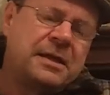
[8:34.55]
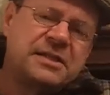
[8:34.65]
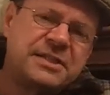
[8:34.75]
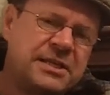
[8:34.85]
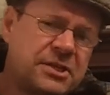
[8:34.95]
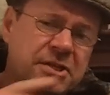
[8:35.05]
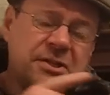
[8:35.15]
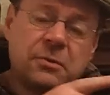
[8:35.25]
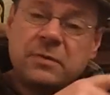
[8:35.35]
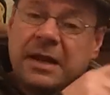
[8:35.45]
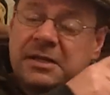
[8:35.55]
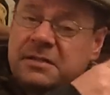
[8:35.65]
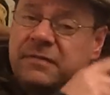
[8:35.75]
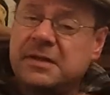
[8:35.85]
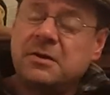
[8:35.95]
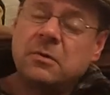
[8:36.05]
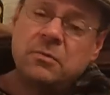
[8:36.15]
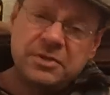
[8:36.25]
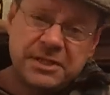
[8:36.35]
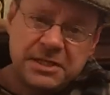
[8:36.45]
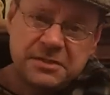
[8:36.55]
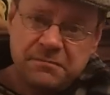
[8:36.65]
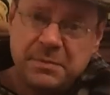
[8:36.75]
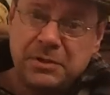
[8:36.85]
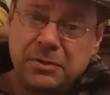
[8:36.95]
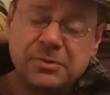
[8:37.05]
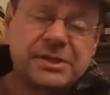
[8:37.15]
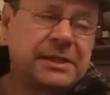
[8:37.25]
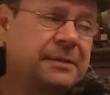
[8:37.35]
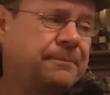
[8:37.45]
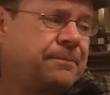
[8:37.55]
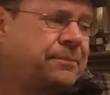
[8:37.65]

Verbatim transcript: because these are still relatively young whiskies they've been using.